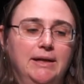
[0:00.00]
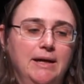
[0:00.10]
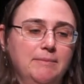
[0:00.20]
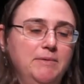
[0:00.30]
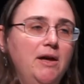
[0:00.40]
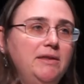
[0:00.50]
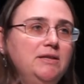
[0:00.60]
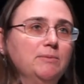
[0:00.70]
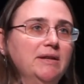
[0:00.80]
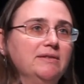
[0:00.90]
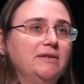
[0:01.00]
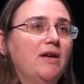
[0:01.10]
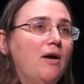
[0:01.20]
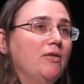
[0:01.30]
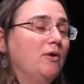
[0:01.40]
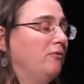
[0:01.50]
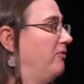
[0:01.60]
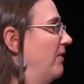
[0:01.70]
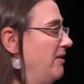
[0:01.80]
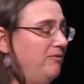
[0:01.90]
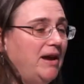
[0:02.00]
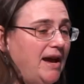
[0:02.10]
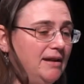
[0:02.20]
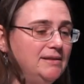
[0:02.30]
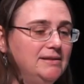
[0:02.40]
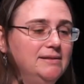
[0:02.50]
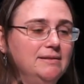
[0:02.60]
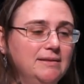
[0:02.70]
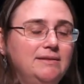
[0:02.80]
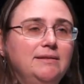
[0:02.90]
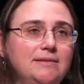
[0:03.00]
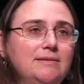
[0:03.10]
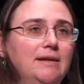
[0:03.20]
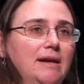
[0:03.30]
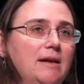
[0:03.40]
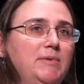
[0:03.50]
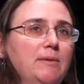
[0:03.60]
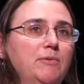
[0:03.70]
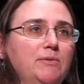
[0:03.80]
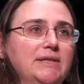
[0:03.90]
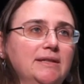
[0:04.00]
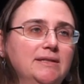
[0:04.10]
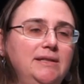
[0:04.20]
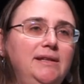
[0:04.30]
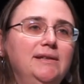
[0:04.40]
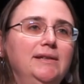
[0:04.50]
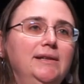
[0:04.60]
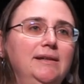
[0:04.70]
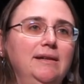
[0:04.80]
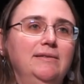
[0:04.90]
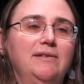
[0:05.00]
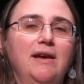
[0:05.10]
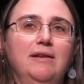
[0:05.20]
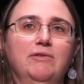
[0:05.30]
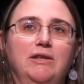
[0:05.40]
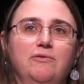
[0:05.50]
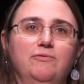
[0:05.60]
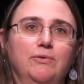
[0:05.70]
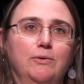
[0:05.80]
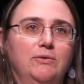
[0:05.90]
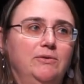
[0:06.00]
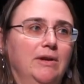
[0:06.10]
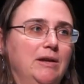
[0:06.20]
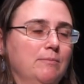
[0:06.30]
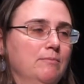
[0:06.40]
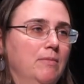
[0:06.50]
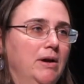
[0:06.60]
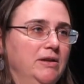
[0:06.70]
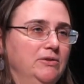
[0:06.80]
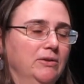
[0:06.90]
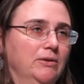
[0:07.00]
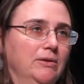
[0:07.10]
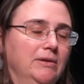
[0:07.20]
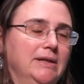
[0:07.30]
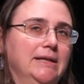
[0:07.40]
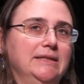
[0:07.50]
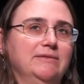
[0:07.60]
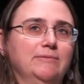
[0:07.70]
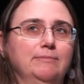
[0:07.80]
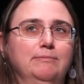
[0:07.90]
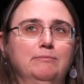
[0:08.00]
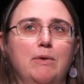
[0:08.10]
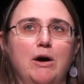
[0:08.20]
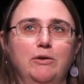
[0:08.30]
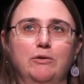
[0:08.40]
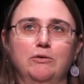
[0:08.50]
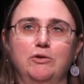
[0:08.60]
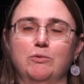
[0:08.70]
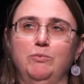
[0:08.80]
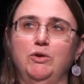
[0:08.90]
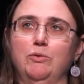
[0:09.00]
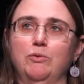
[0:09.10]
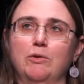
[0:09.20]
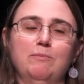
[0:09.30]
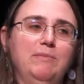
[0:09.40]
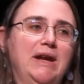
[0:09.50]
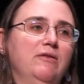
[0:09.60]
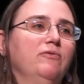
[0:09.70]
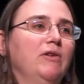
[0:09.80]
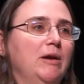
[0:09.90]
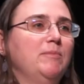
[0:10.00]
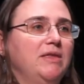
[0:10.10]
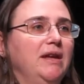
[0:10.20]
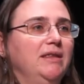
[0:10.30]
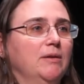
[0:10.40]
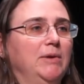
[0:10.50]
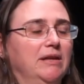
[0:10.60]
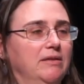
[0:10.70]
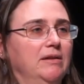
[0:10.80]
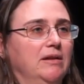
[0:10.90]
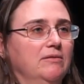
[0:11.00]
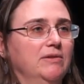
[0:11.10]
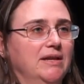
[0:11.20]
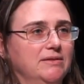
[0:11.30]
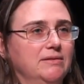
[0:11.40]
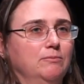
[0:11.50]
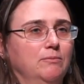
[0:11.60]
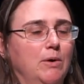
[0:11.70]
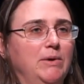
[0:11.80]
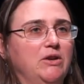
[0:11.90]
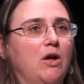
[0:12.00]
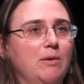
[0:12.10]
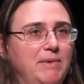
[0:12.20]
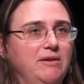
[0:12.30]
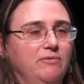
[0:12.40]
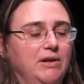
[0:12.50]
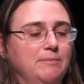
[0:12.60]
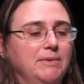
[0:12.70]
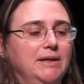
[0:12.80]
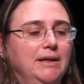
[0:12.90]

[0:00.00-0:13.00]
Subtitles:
Not these ones. Although, fun fact, this is an IBM 360. It's kind of like the first modular kind of modern computer mainframe thing that we can think of as what we'd call a mainframe.